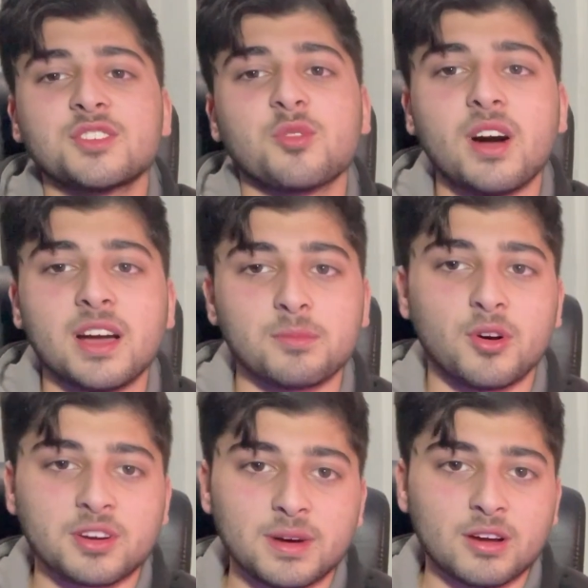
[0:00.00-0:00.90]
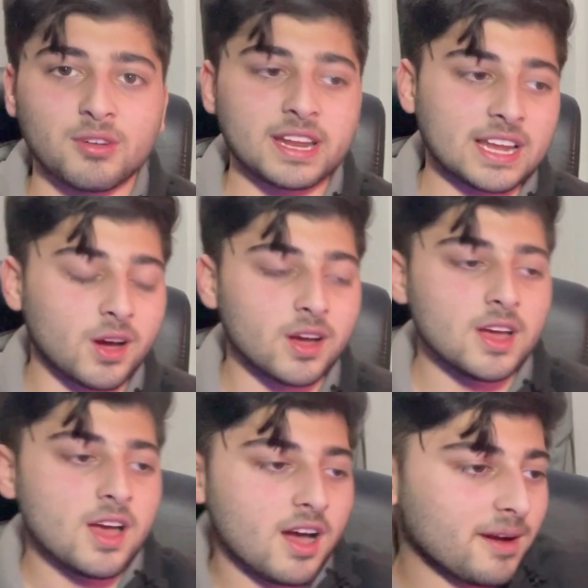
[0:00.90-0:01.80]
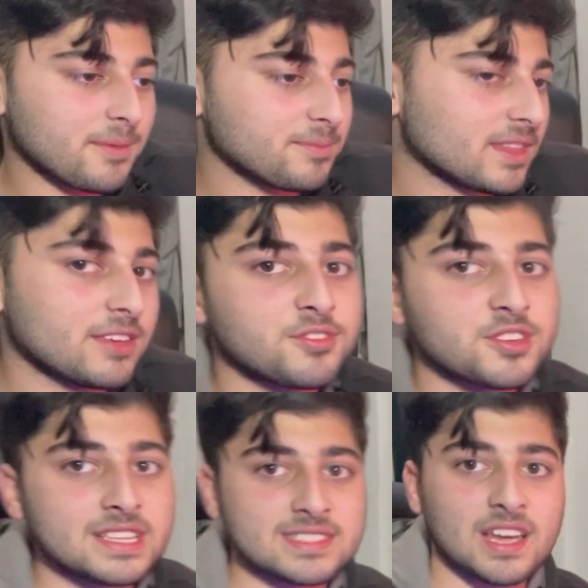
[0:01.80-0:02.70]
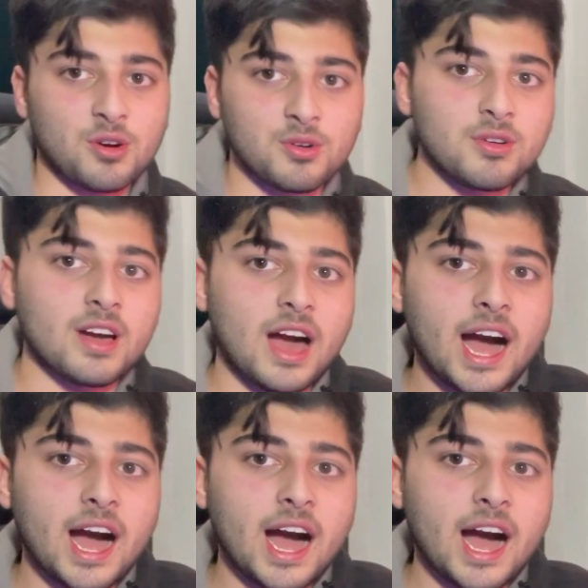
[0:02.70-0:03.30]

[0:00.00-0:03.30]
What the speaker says: know what I'm on about right now. If you can tell,